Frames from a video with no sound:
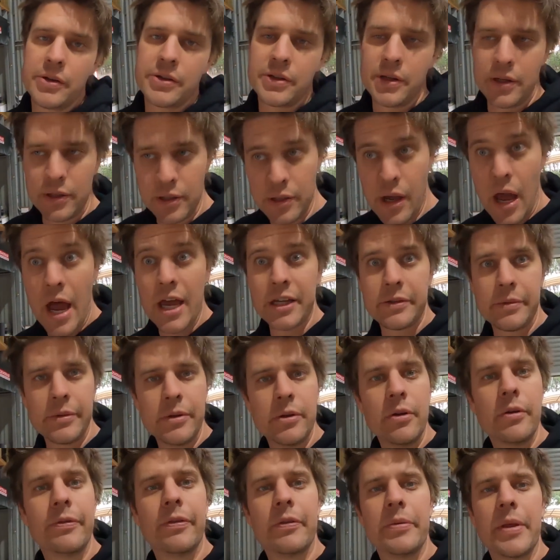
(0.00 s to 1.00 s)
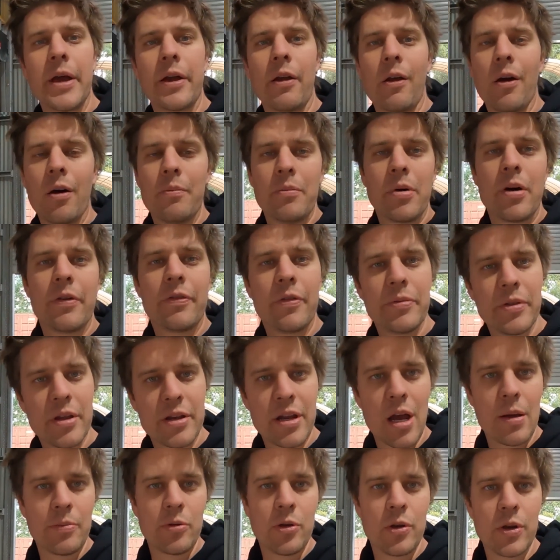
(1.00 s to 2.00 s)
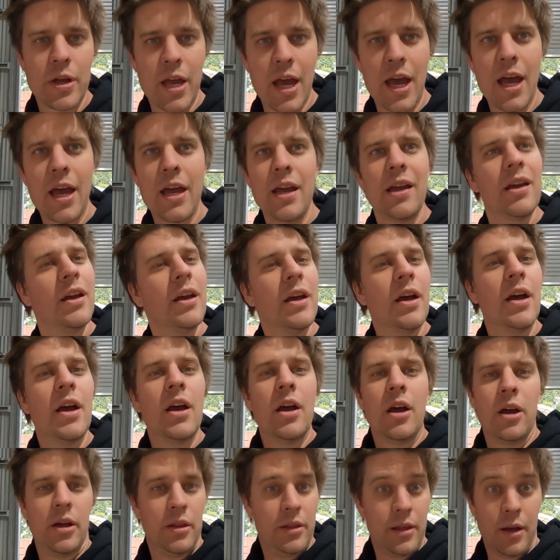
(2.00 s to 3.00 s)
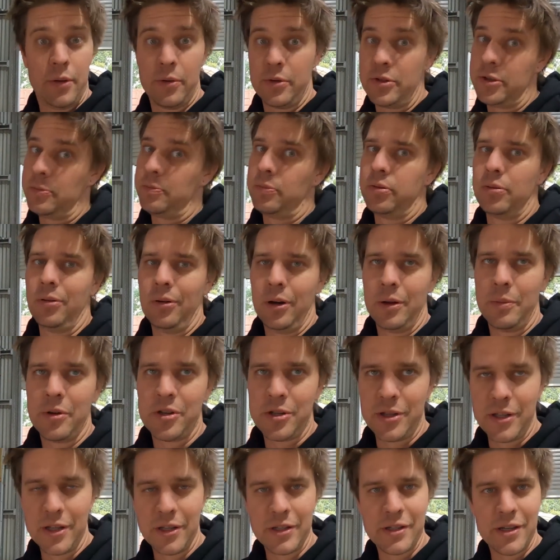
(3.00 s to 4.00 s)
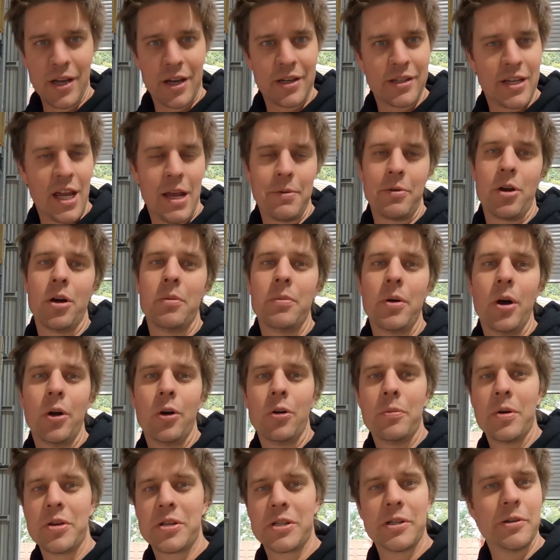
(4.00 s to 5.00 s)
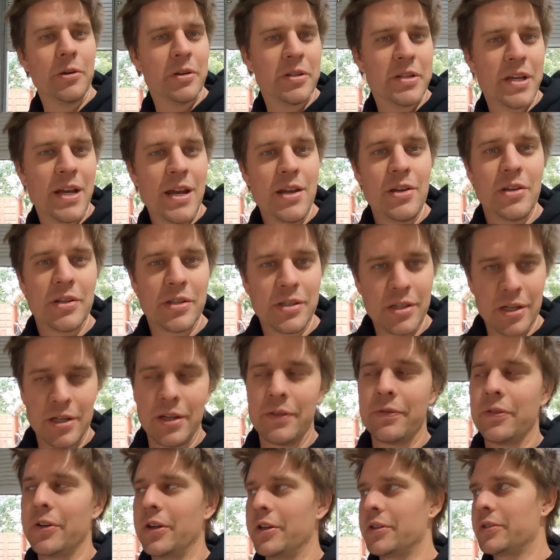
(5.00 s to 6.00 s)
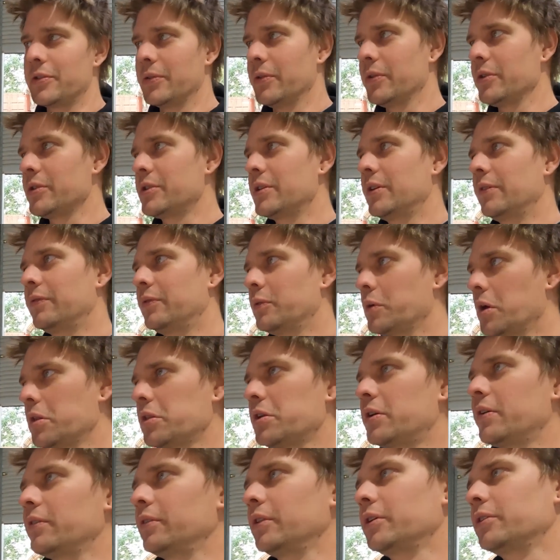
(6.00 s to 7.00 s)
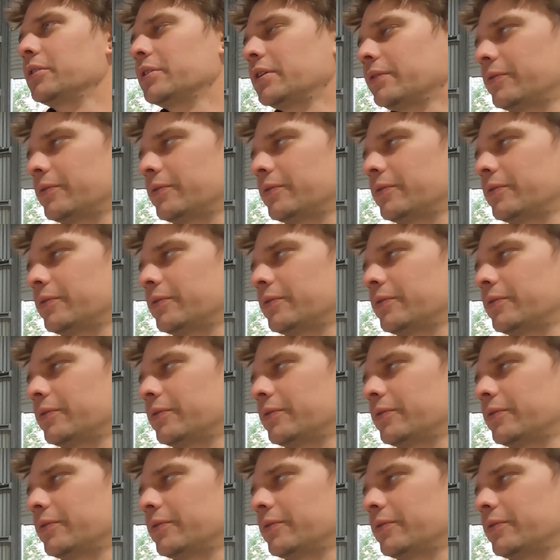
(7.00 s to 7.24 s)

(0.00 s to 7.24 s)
So as we knew from that combo from the WK, that was pretty much the exact same combo, almost to a T, just the different exhaust and a few other little